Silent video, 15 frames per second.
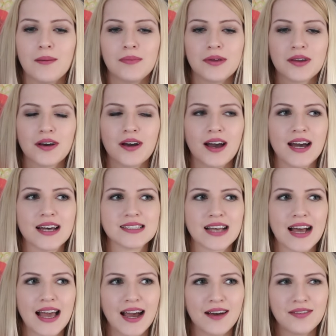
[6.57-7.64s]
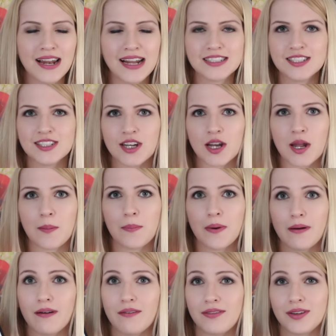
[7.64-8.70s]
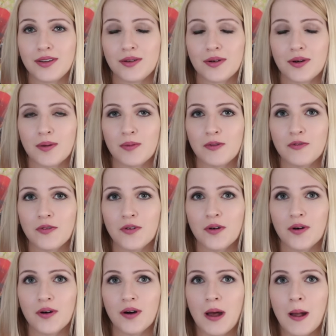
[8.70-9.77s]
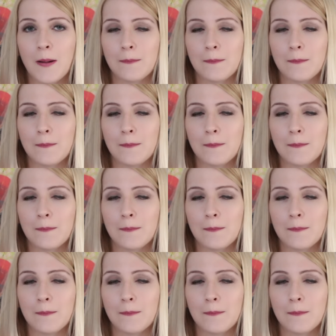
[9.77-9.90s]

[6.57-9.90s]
because I haven't actually done a Boux Avenue haul before,